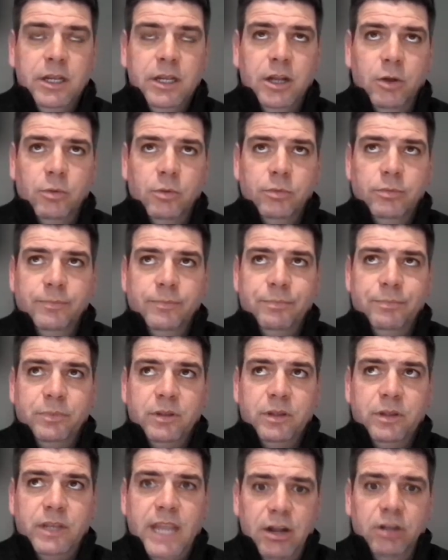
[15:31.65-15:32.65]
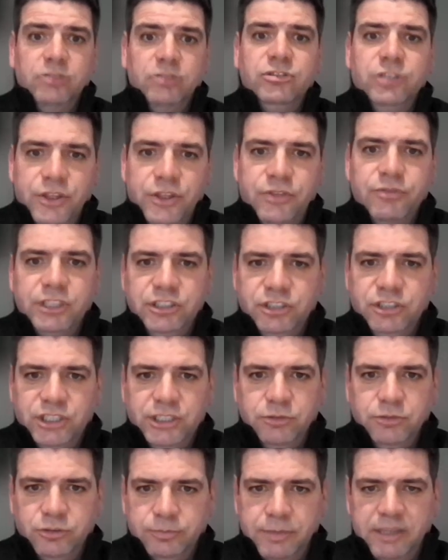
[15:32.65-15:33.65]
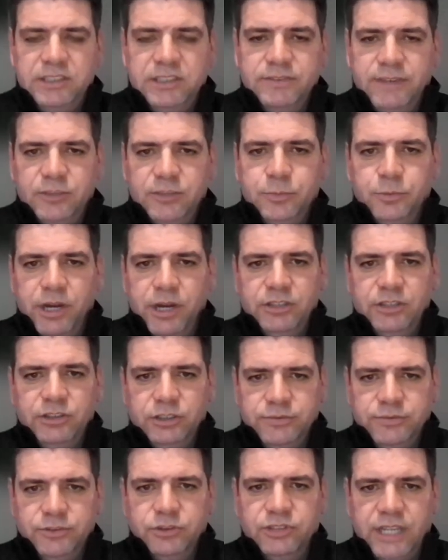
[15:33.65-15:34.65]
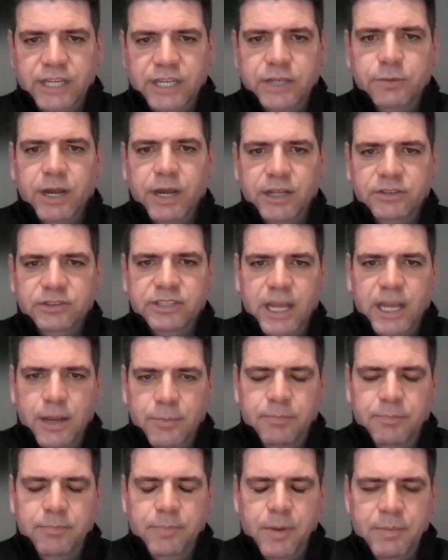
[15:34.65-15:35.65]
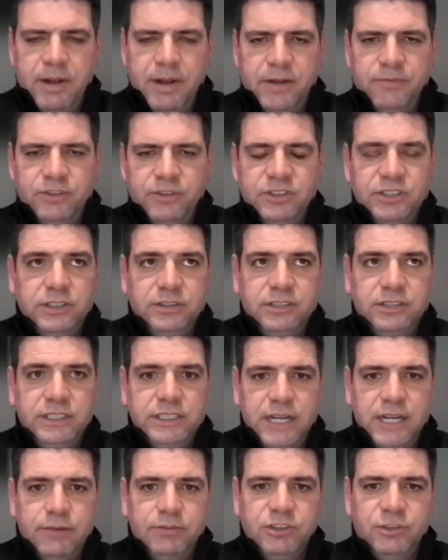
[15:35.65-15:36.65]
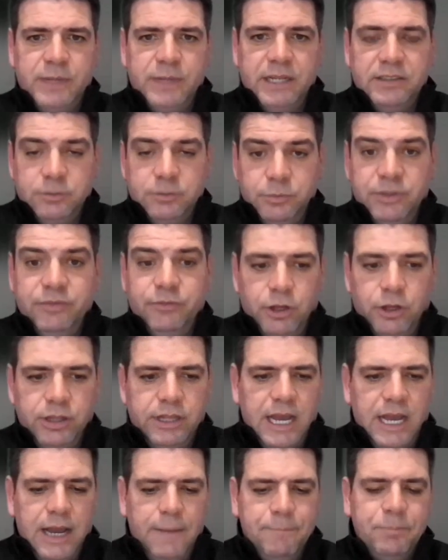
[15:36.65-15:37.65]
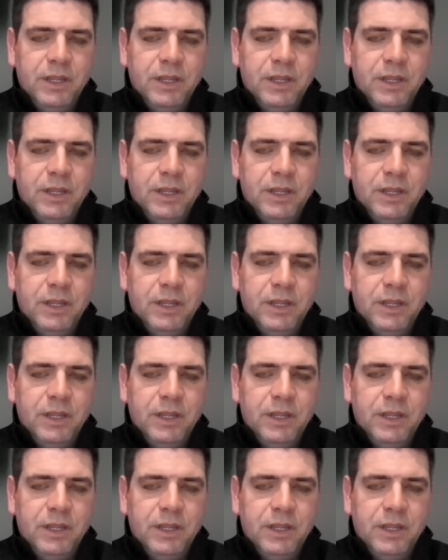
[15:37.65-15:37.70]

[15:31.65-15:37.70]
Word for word: you know, getting onto the 3G was a massive aspiration of us anyway, to get a better facility in that respect, and we've got that.